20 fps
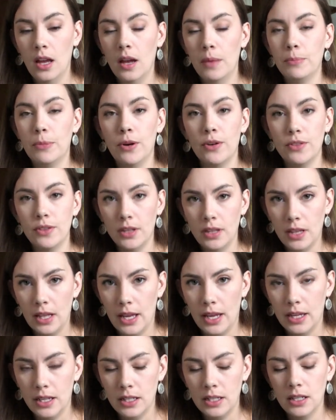both
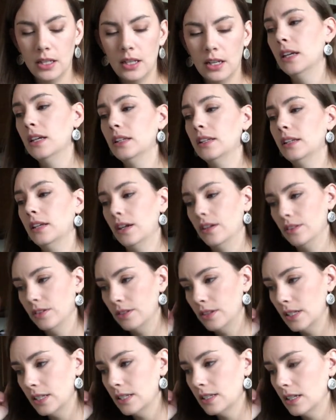online. The other
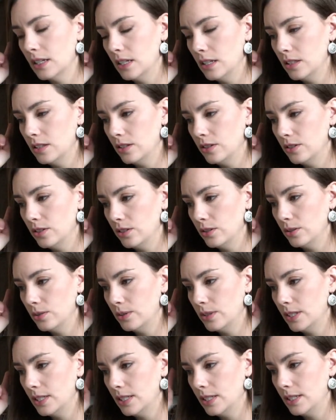things I need to do
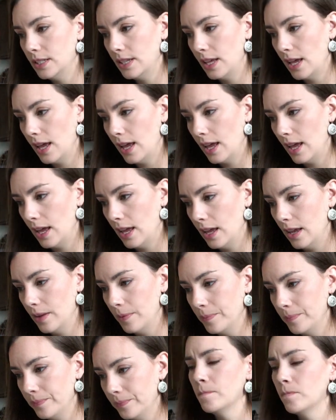today,
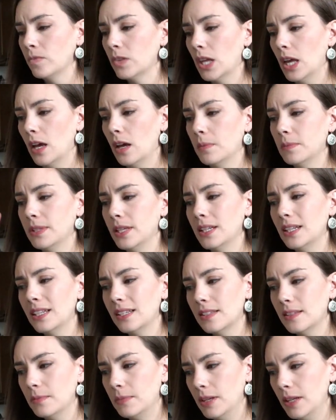um, sending
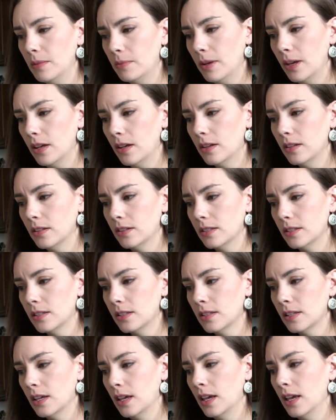some emails,
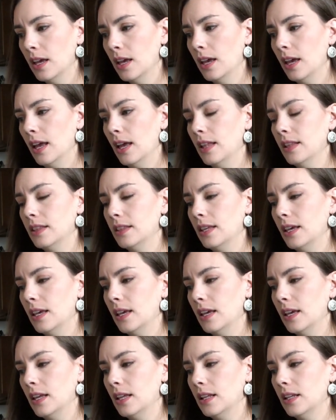and
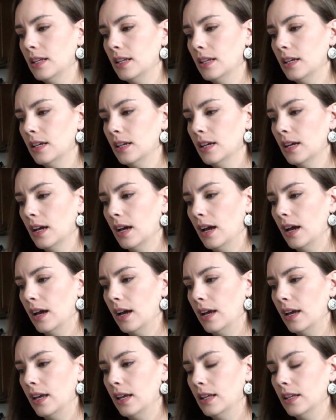then
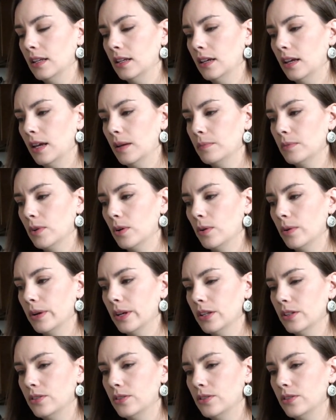I am going